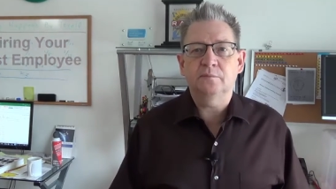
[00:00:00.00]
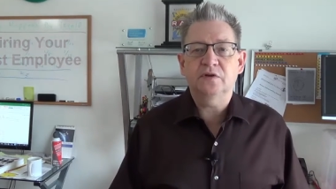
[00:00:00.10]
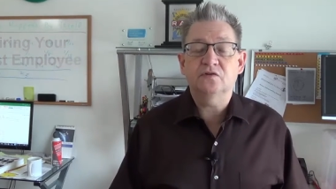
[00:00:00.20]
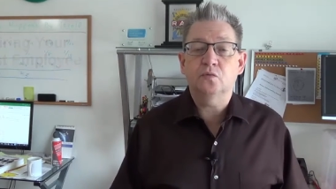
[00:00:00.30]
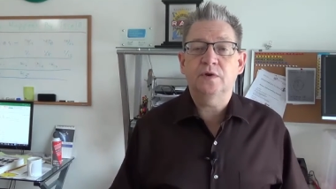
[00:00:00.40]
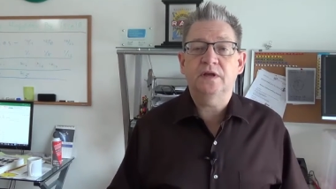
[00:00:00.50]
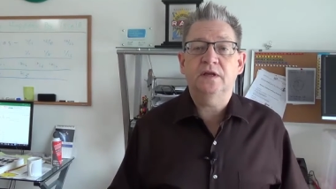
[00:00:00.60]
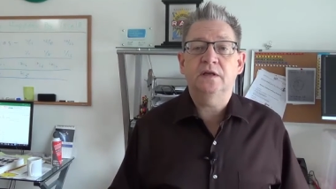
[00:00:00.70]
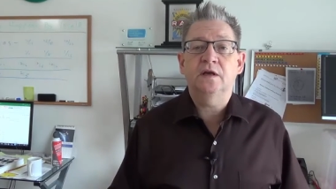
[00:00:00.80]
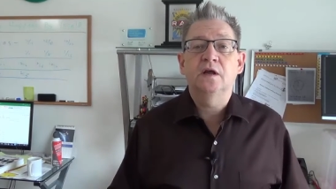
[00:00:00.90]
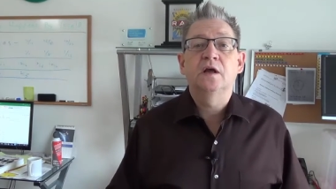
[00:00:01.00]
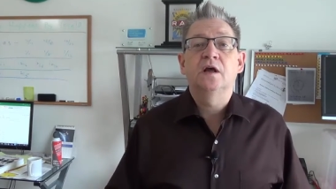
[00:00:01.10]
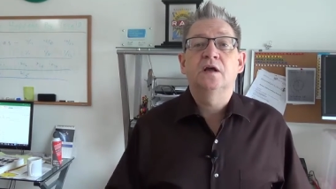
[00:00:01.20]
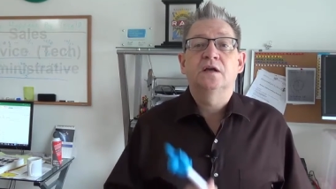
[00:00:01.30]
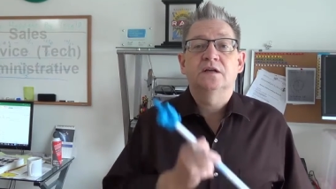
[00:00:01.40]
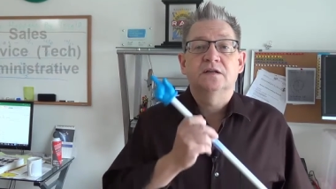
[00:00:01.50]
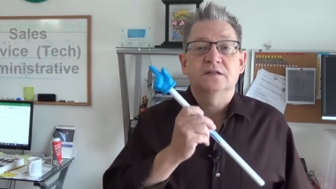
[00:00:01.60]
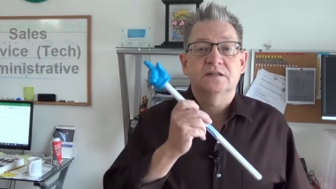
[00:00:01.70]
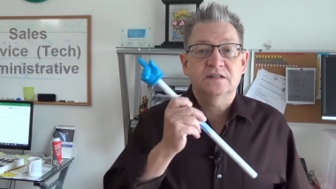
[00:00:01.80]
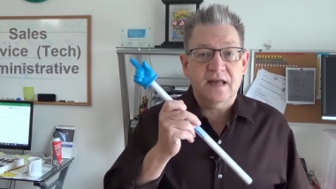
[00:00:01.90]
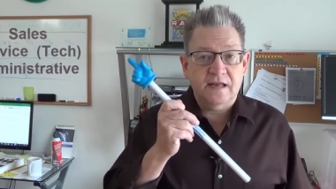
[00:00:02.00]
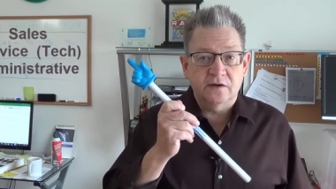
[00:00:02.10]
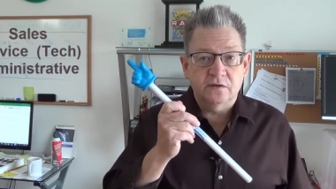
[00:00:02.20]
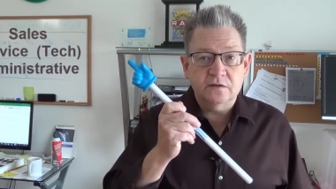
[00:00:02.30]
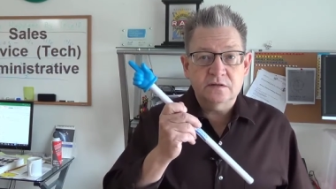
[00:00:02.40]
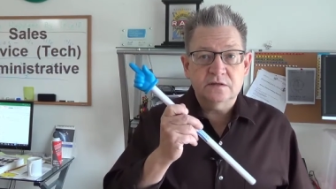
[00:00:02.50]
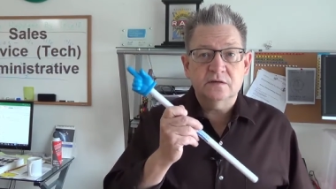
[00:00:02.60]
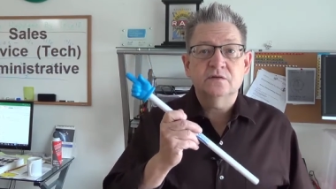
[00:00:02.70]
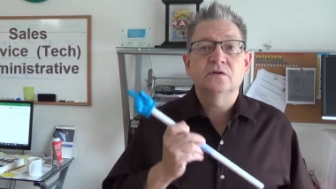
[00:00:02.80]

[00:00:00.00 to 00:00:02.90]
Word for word: between sales,